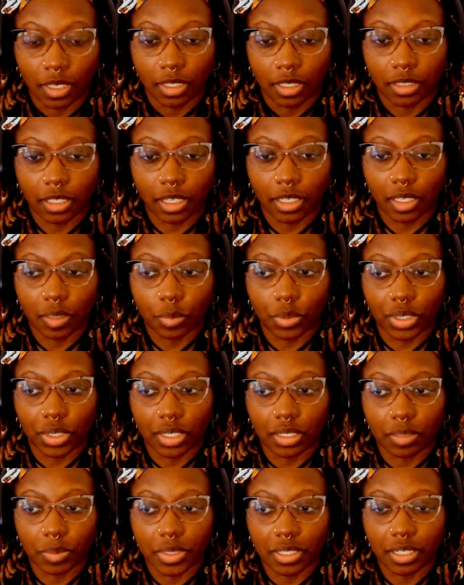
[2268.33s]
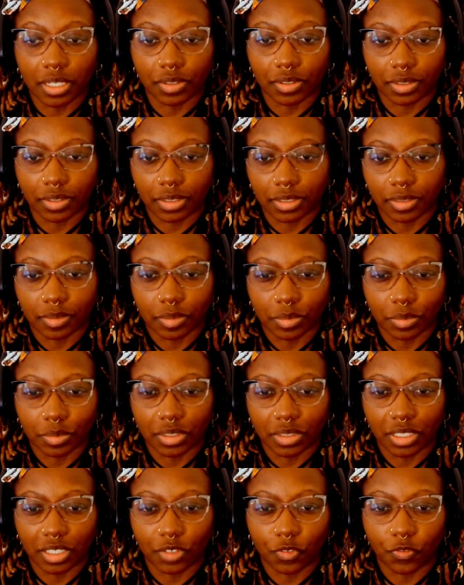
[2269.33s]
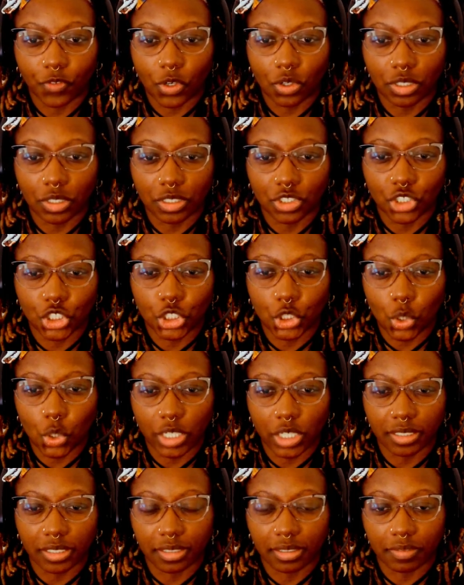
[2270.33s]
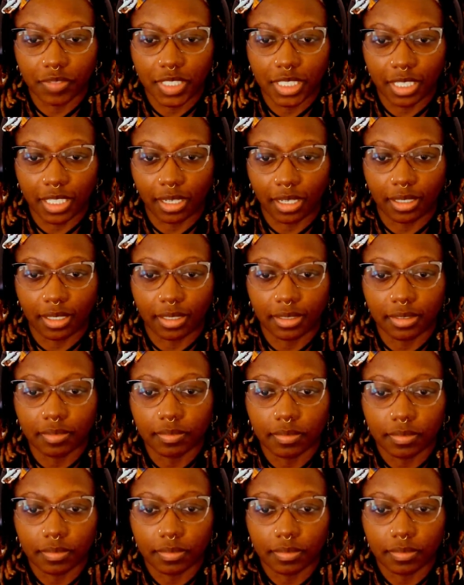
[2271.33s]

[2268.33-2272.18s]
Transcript: They keep bringing up his health. They're falling short of saying